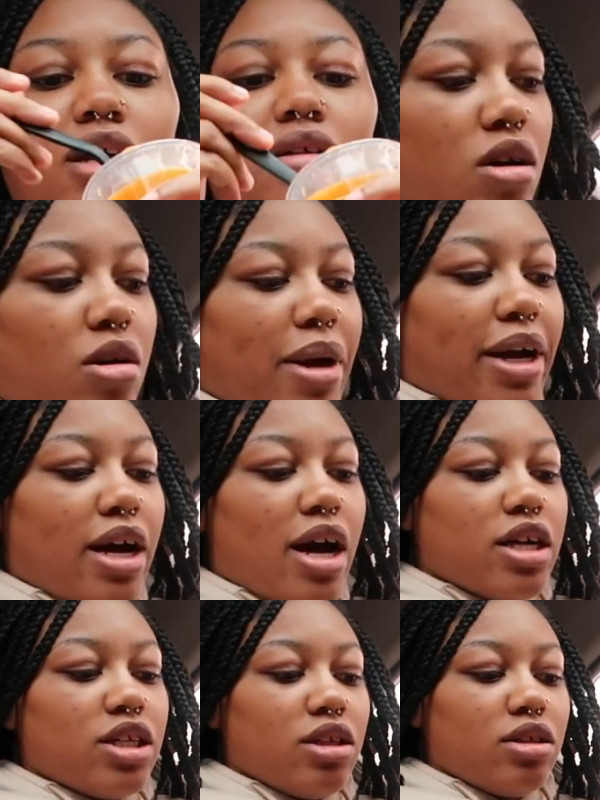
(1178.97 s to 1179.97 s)
Oh my
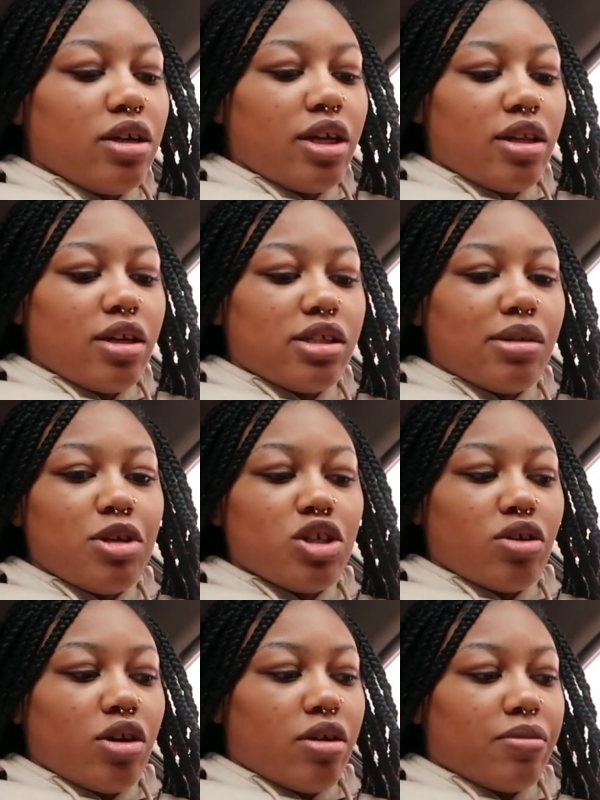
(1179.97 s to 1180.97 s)
gosh. Look at this. Let me
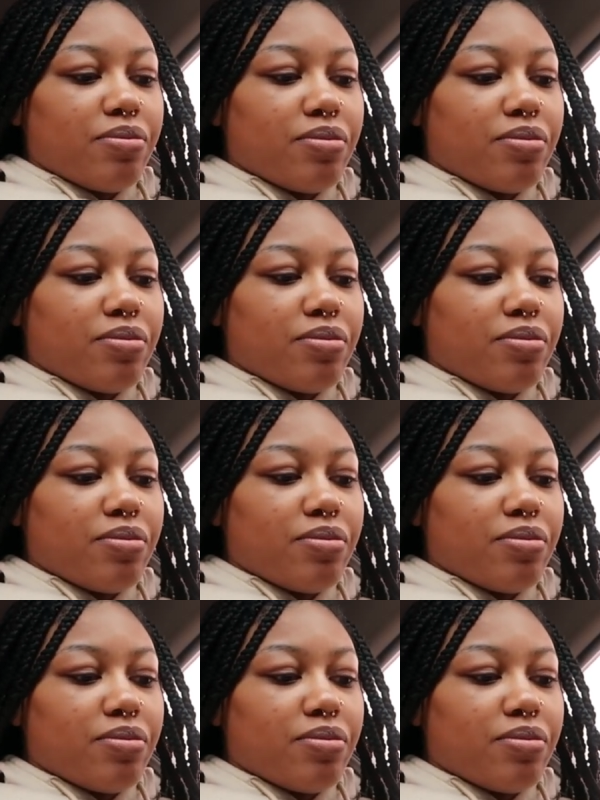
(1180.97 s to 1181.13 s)
show y'all.